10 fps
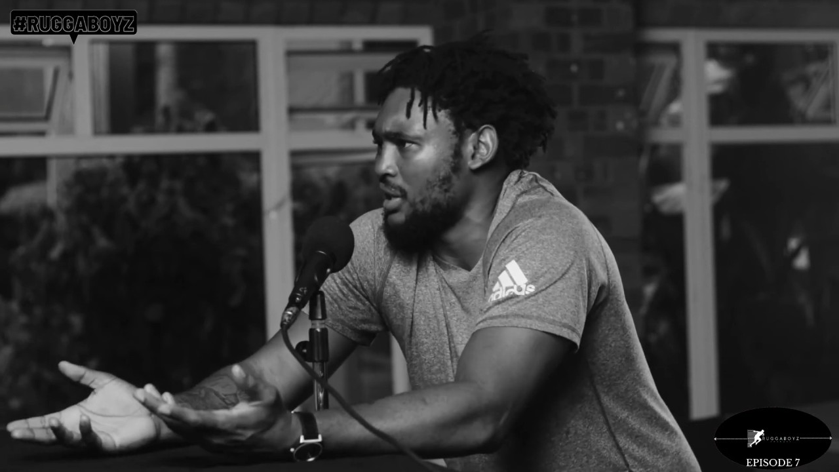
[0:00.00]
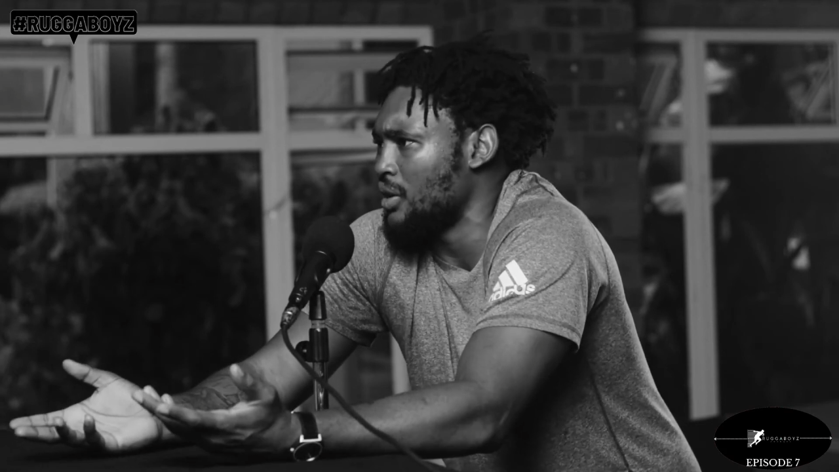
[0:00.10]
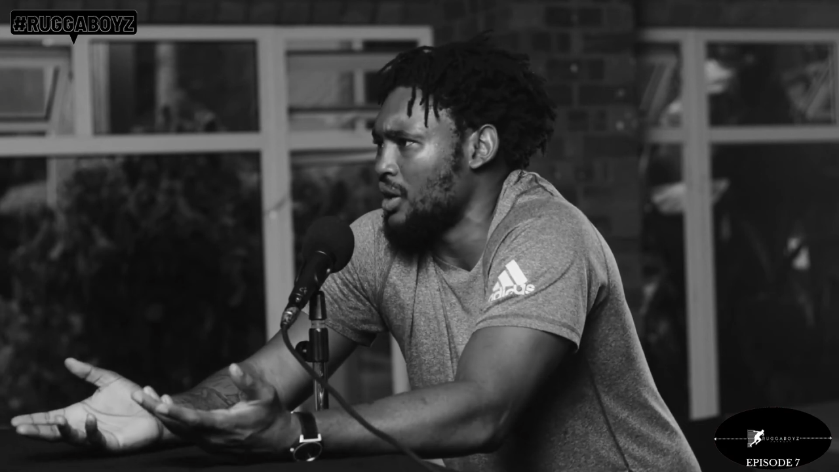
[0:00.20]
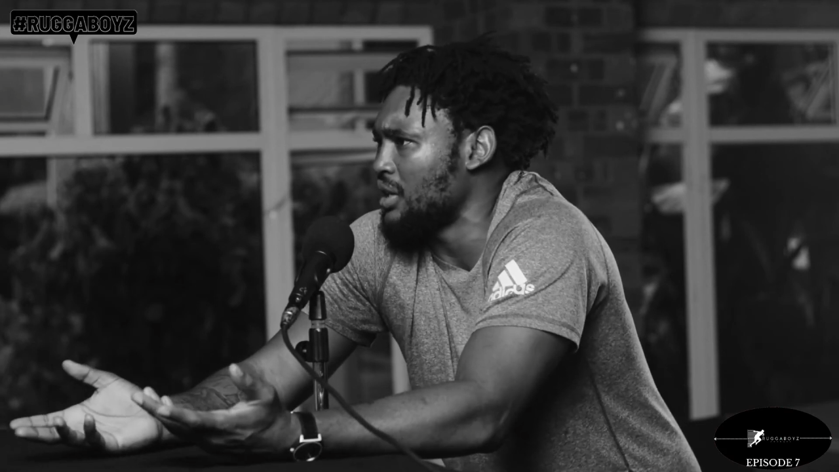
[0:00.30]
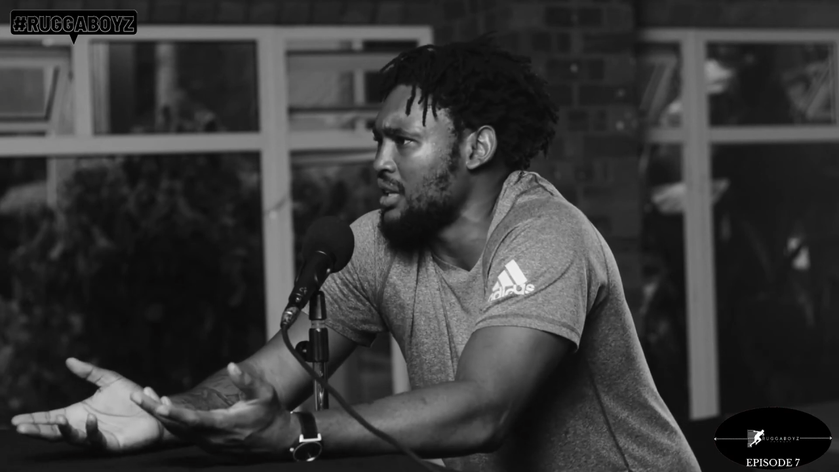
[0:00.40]

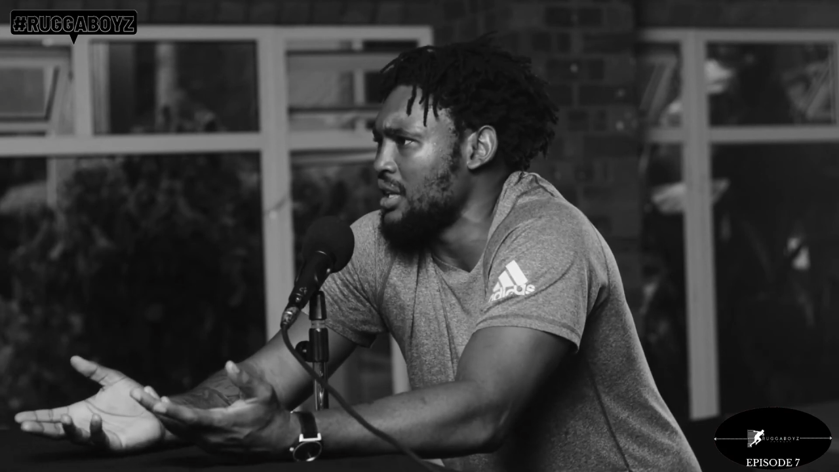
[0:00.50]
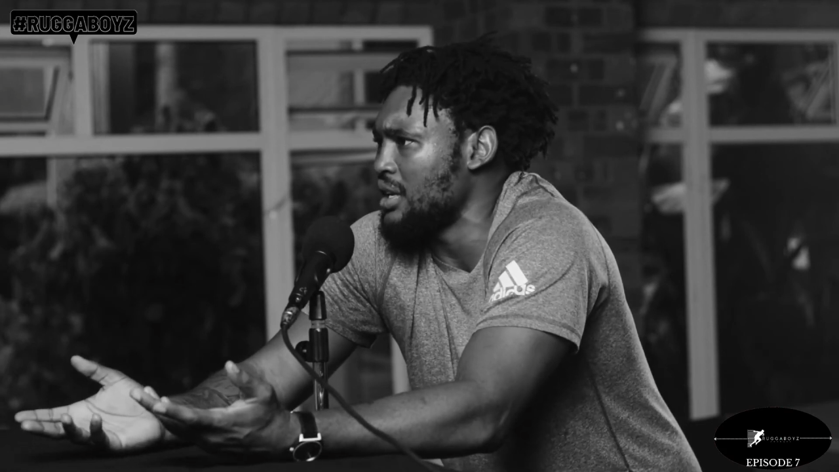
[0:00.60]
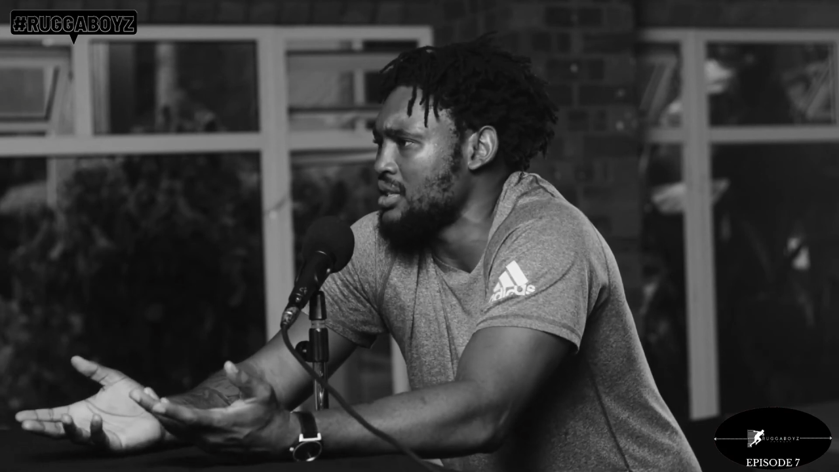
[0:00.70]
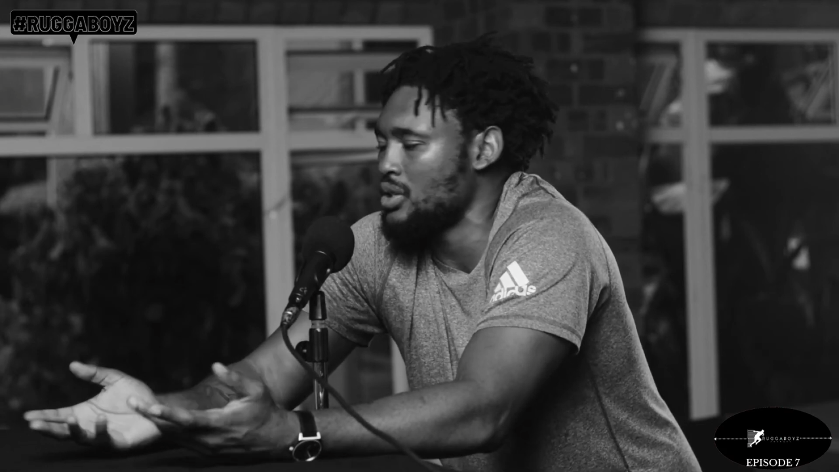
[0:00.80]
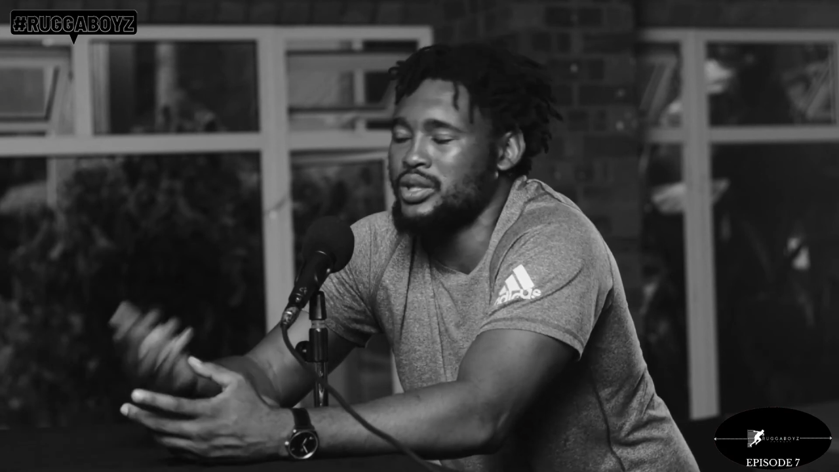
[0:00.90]
now I'm
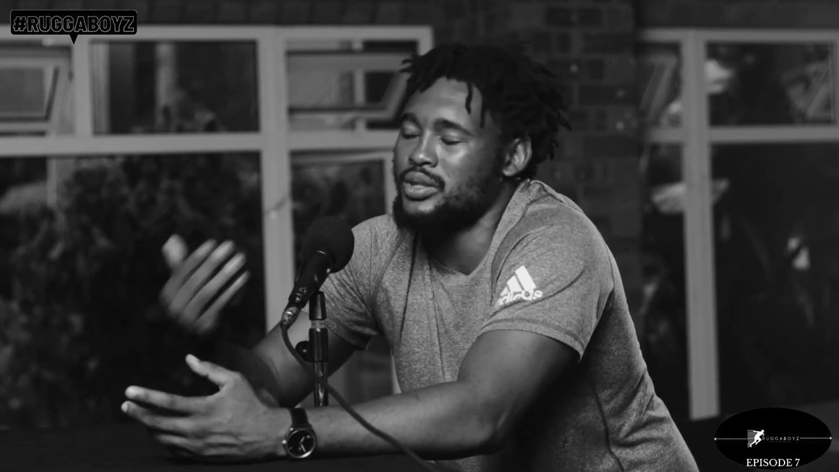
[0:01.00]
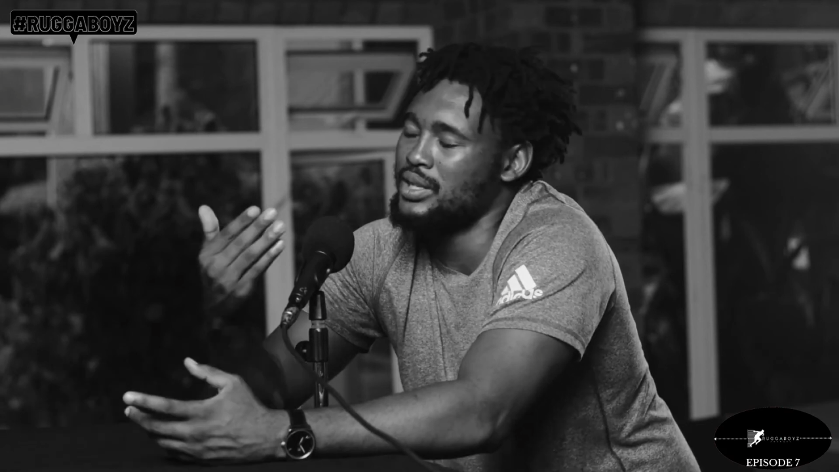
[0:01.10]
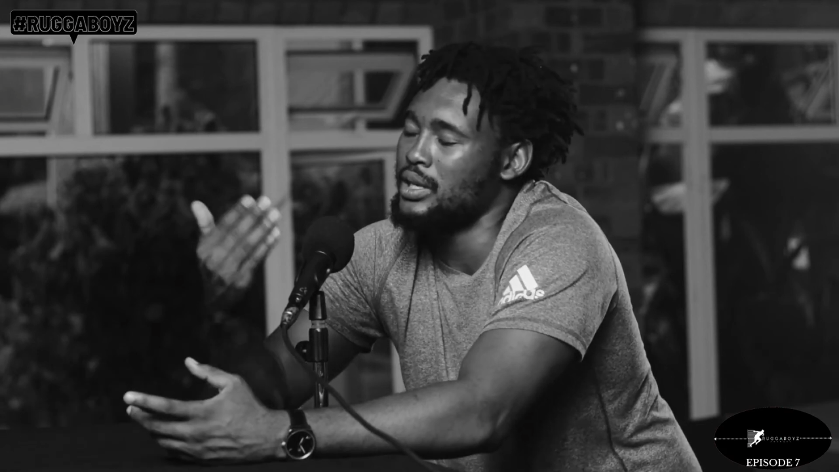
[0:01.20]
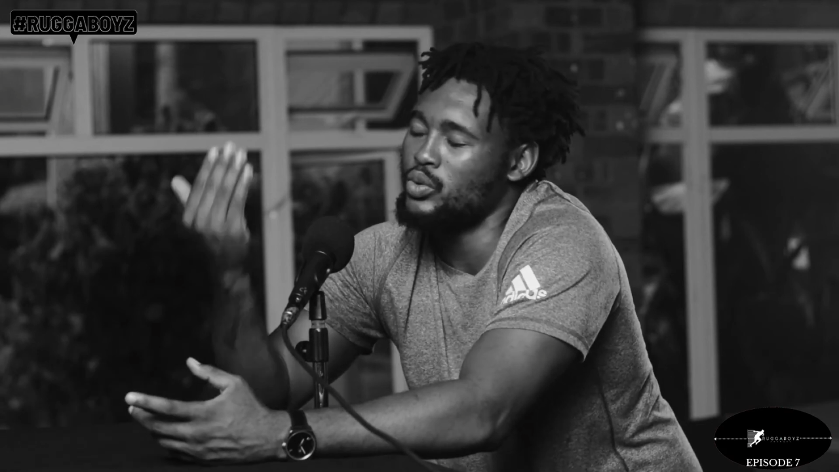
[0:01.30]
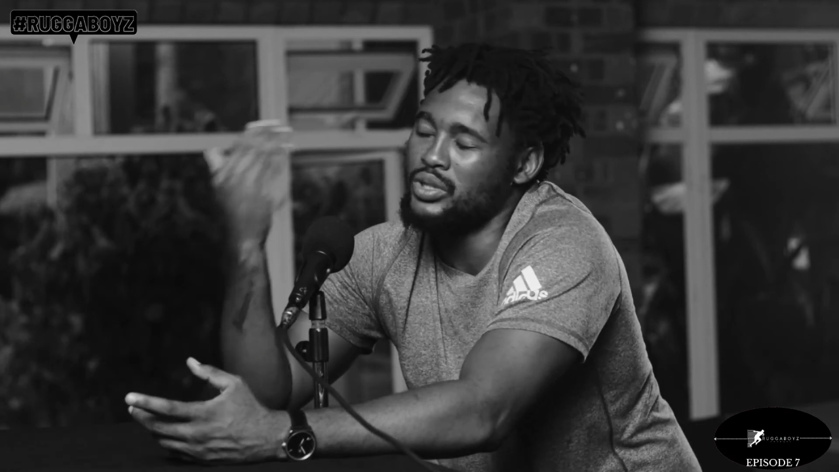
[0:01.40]
not
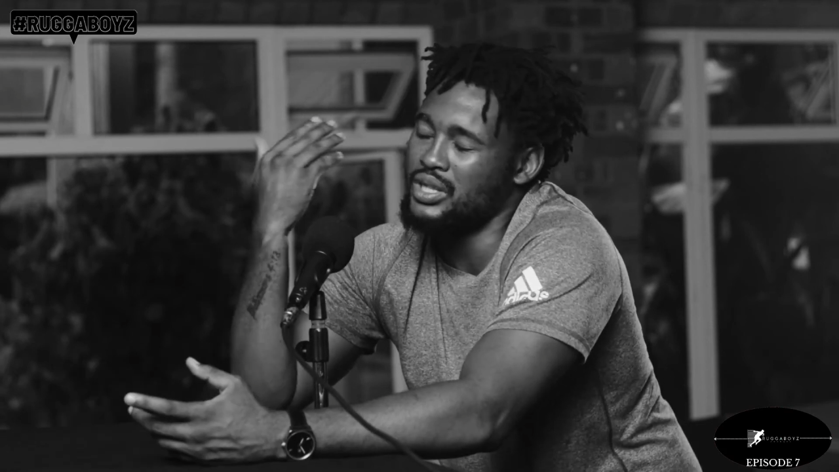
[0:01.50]
saying